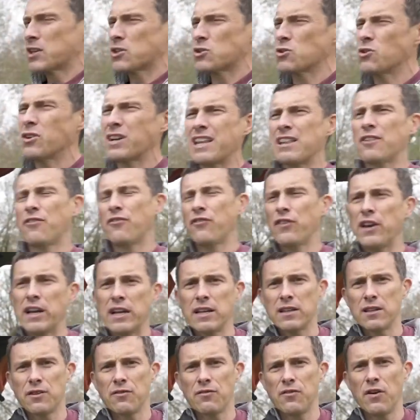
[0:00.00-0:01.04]
You sort of get the
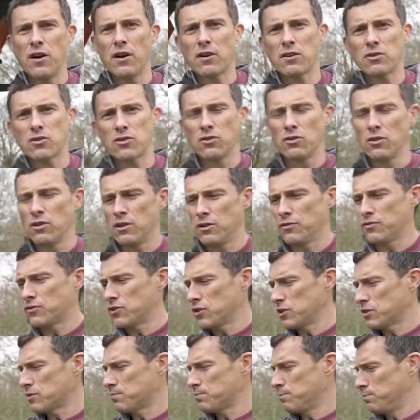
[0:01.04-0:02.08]
feeling the Vauxhall have
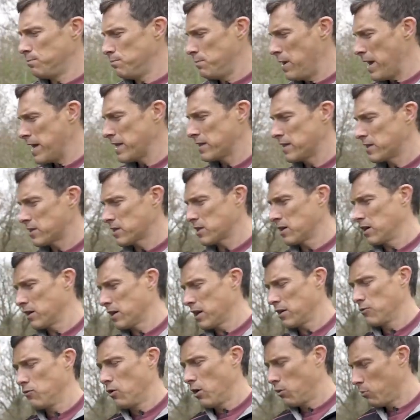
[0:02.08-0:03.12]
just made this car
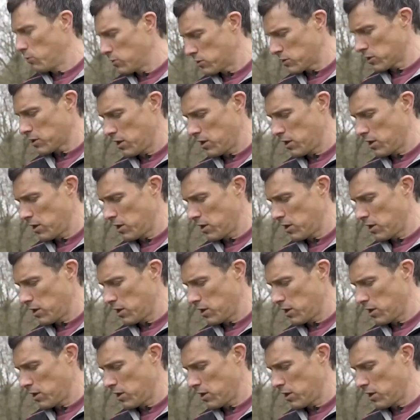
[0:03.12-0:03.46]
going, right, what does the